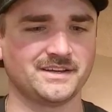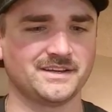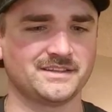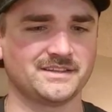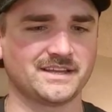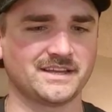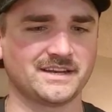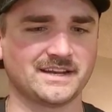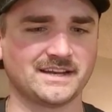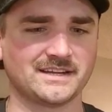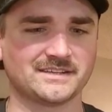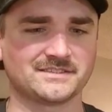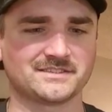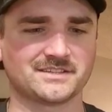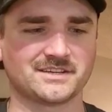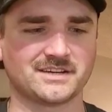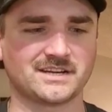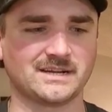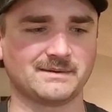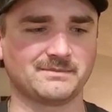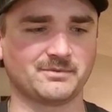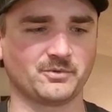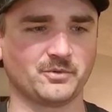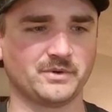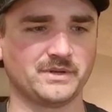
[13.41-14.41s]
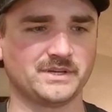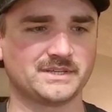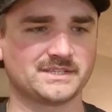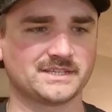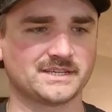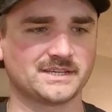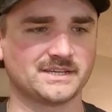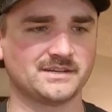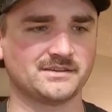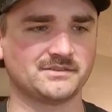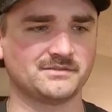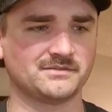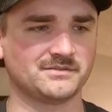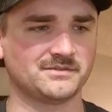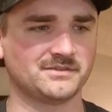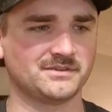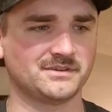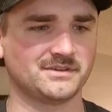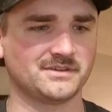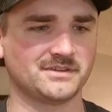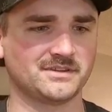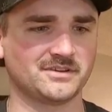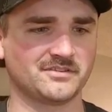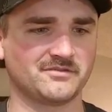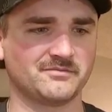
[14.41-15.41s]
They announced it a couple weeks ago.
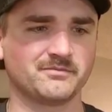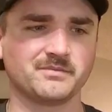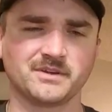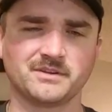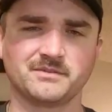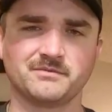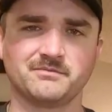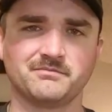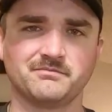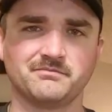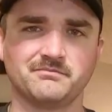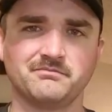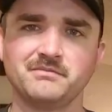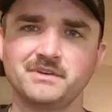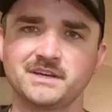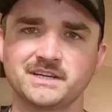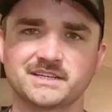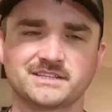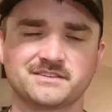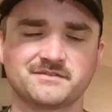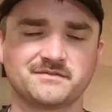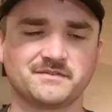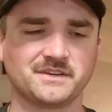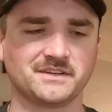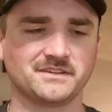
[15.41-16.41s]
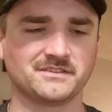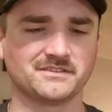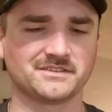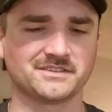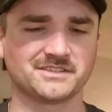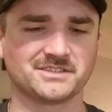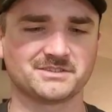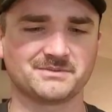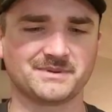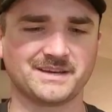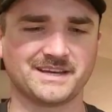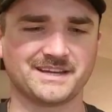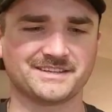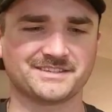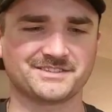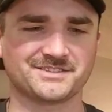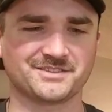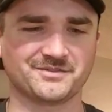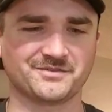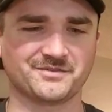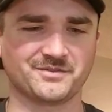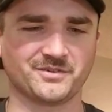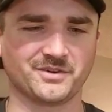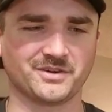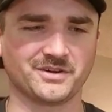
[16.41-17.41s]
There have been mixed feelings about it
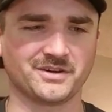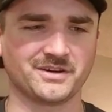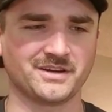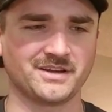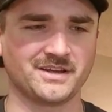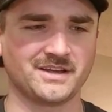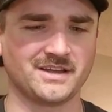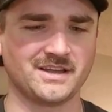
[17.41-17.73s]
so far.